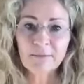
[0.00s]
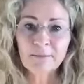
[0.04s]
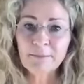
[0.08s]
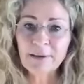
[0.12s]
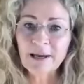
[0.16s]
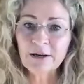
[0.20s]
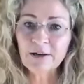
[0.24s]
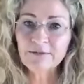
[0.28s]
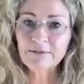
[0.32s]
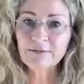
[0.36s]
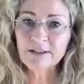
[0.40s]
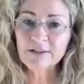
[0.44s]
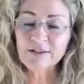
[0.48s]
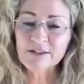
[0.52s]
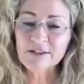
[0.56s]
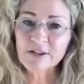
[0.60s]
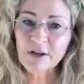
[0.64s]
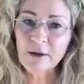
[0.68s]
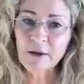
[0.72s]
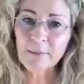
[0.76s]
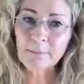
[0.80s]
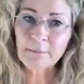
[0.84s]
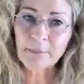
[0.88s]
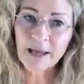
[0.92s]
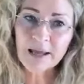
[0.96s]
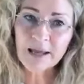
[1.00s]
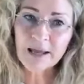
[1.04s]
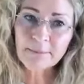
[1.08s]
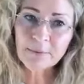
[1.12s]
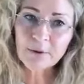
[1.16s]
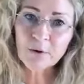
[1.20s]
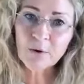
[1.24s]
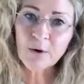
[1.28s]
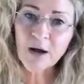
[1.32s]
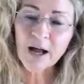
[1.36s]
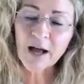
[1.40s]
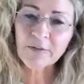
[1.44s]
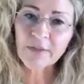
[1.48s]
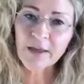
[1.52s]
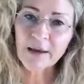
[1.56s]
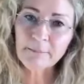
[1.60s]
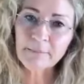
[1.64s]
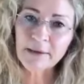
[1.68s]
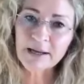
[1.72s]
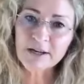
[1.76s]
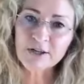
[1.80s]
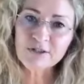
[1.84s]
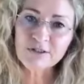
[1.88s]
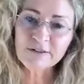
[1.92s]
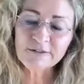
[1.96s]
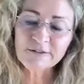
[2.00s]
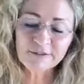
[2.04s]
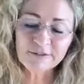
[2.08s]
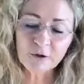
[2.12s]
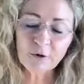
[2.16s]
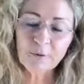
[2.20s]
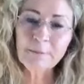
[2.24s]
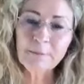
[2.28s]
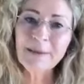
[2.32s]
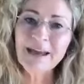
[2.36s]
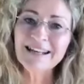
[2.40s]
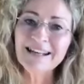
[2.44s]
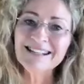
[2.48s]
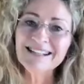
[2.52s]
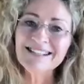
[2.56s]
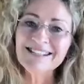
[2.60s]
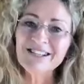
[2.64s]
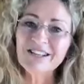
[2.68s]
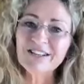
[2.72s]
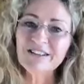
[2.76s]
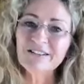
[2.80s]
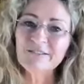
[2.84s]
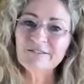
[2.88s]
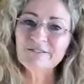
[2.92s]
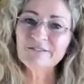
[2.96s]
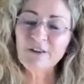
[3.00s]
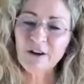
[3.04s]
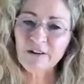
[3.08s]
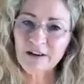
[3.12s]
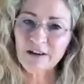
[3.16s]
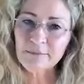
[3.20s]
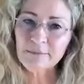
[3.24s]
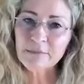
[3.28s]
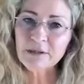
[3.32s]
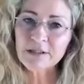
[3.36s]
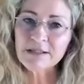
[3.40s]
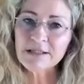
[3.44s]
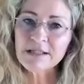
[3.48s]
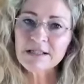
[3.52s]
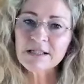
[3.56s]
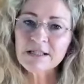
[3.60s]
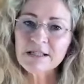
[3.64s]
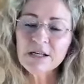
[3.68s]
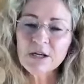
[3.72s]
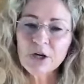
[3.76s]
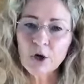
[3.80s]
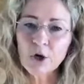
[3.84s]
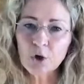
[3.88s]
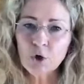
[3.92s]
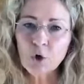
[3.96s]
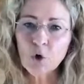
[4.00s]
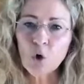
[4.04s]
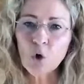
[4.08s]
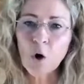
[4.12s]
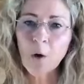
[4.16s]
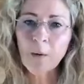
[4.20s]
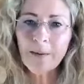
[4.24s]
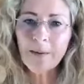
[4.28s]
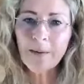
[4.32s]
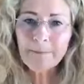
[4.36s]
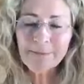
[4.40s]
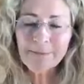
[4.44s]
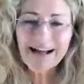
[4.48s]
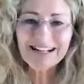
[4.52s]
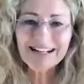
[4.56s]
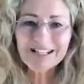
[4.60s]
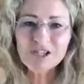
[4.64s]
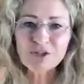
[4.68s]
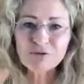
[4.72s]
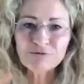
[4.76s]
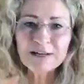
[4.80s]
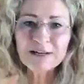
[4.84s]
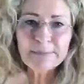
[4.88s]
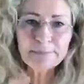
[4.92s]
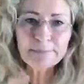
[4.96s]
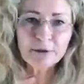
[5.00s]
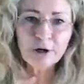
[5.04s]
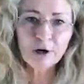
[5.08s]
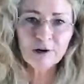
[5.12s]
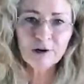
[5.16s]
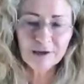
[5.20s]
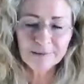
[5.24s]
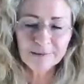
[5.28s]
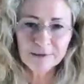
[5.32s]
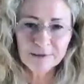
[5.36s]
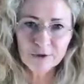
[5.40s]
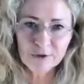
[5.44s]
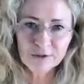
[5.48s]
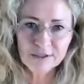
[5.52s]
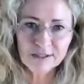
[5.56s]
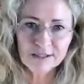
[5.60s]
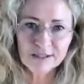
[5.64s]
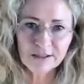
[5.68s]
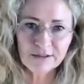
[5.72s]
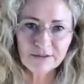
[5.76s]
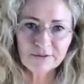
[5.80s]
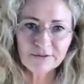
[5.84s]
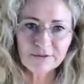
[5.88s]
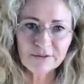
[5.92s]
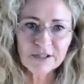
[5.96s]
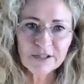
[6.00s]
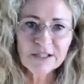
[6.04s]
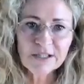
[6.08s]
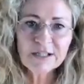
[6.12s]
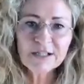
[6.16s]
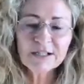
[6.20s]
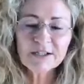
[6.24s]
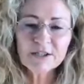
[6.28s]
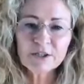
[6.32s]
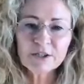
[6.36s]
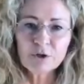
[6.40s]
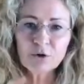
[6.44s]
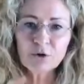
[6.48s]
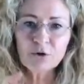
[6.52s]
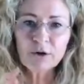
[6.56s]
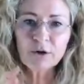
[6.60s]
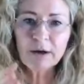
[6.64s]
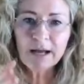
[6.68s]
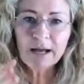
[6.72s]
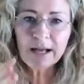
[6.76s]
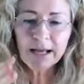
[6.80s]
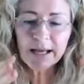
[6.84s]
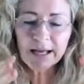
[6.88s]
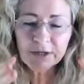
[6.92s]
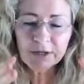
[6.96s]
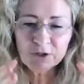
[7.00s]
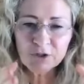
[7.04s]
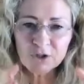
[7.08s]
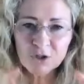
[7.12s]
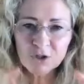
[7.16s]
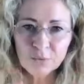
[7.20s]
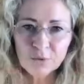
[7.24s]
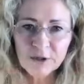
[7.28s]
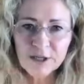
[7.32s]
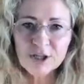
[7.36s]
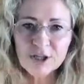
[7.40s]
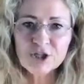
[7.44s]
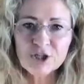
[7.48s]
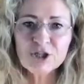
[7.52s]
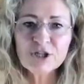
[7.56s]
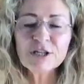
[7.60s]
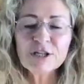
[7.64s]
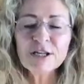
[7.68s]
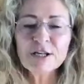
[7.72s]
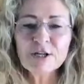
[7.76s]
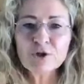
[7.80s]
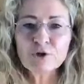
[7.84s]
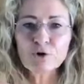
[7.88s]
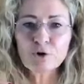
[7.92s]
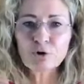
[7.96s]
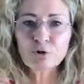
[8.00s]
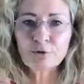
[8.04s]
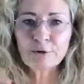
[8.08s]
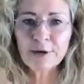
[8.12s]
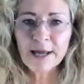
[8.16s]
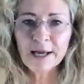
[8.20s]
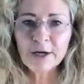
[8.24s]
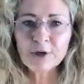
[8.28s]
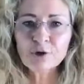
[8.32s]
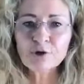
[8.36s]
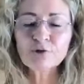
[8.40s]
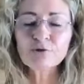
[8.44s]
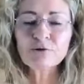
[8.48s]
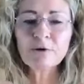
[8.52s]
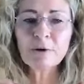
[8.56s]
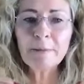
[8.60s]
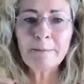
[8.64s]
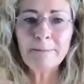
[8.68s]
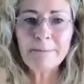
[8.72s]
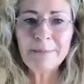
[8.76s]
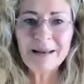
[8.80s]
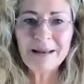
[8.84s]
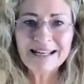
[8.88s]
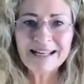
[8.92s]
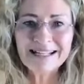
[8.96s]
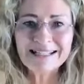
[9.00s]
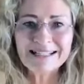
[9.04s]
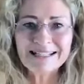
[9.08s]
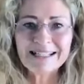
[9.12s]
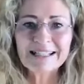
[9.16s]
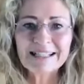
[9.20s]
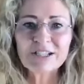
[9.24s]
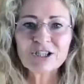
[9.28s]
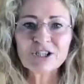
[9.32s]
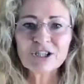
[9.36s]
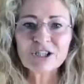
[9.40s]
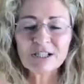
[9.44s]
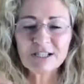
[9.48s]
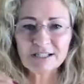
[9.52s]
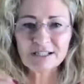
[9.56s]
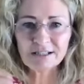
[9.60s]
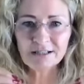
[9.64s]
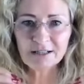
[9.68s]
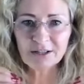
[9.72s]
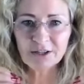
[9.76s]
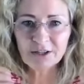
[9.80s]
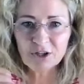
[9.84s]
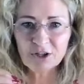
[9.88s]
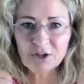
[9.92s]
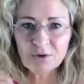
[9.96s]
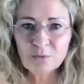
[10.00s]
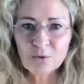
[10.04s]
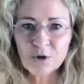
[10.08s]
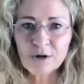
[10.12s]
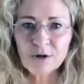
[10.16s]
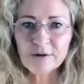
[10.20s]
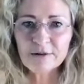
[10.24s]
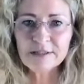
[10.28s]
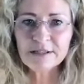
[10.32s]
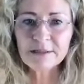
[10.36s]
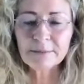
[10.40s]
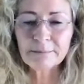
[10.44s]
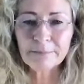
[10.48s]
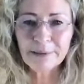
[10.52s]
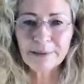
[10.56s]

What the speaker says: being around certain people, how that makes you feel, being in certain environments, you're going back to reprogramming yourself. So intuition is your natural ability, just like you were as a